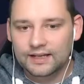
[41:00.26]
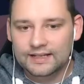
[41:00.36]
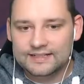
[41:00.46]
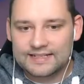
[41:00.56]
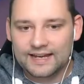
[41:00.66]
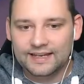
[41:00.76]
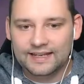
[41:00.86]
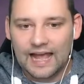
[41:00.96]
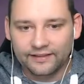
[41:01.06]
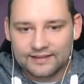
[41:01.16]
is
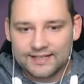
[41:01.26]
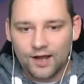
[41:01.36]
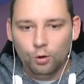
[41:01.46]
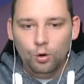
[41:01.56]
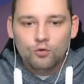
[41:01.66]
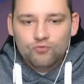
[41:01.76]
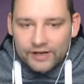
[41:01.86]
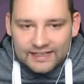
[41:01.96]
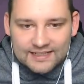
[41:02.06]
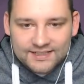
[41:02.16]
standing at the till,
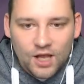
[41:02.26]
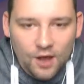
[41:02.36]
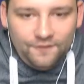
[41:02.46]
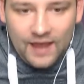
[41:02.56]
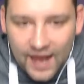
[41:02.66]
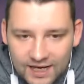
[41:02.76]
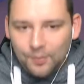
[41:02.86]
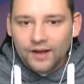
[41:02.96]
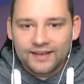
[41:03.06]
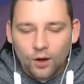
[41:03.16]
ready to serve
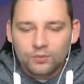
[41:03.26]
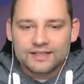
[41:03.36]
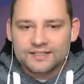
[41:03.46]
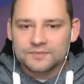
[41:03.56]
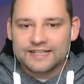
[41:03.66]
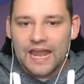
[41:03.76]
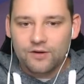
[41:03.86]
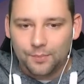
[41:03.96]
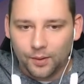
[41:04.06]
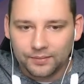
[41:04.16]
anybody. Oh, there's some
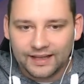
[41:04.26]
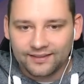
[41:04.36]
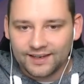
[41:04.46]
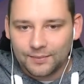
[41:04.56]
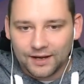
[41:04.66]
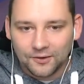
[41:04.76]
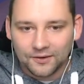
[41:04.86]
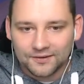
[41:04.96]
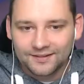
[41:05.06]
scary pumpkins in the background.